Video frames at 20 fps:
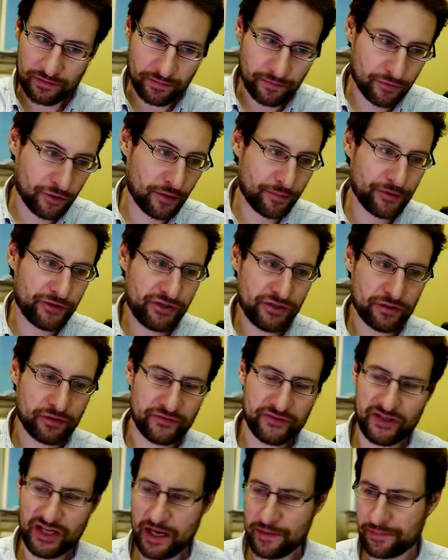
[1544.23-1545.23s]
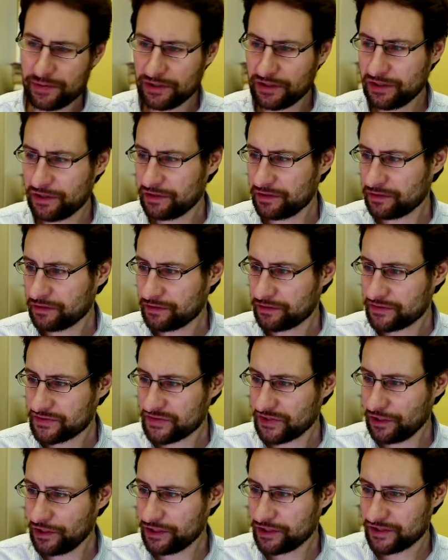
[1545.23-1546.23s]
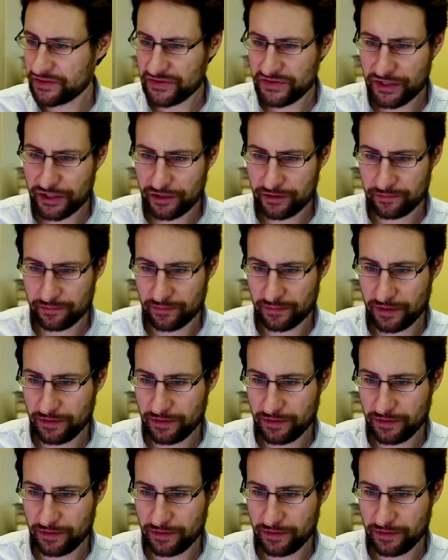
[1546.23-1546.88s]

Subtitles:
property of the Apple silicon there.